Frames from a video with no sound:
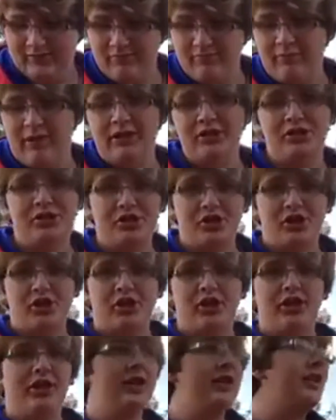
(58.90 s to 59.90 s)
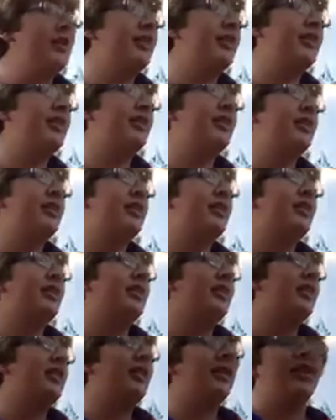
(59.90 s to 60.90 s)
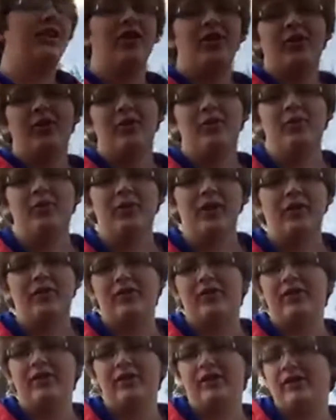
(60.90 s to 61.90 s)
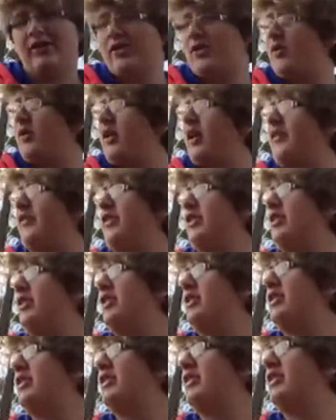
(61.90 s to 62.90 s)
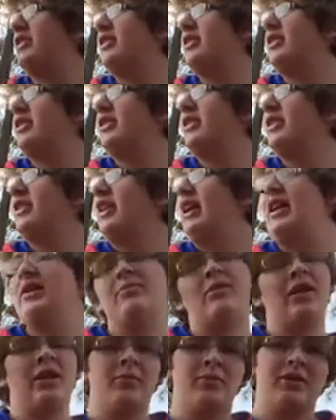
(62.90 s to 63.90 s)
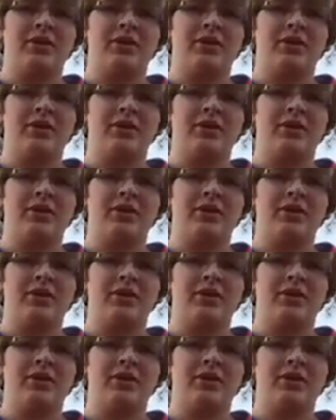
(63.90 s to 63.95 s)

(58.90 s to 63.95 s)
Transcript: make sure, you know, with everything or whatever. And mainly